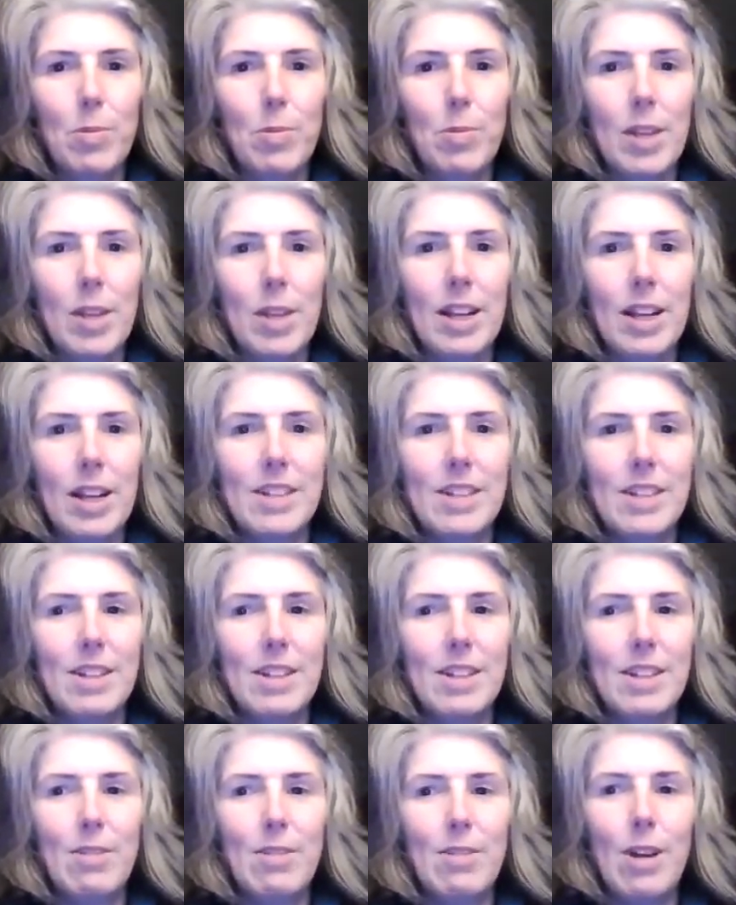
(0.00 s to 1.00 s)
Letting
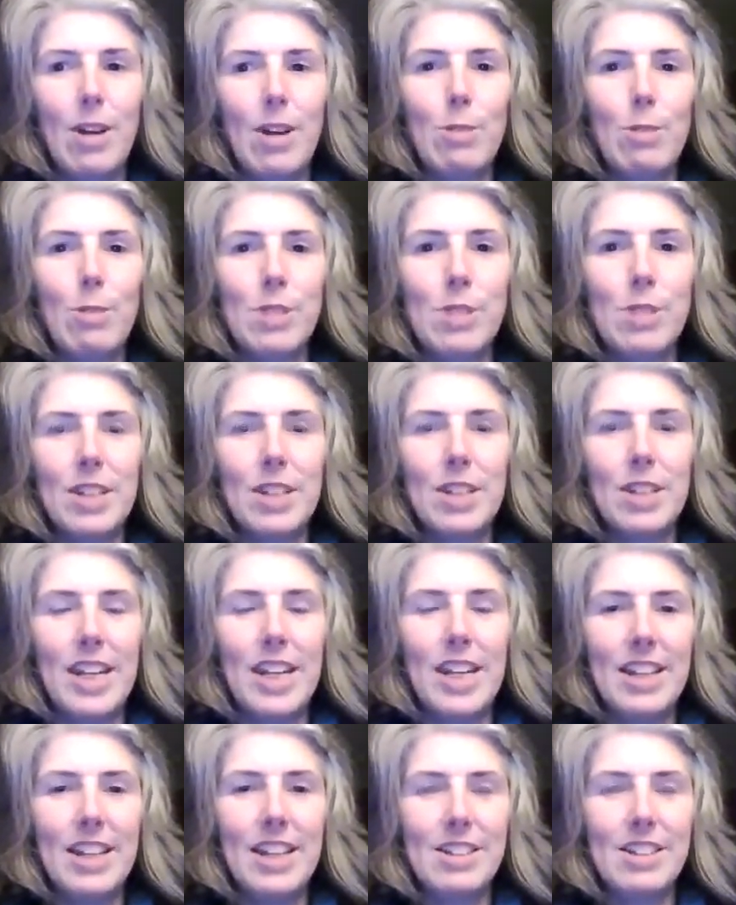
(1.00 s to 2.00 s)
it flow up to the
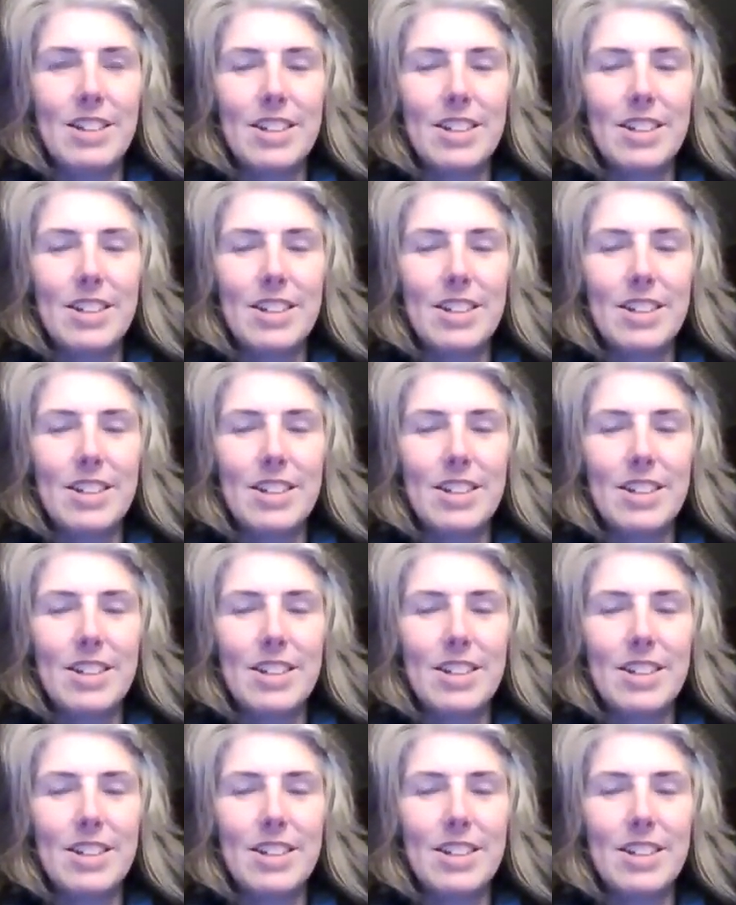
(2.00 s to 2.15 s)
knees,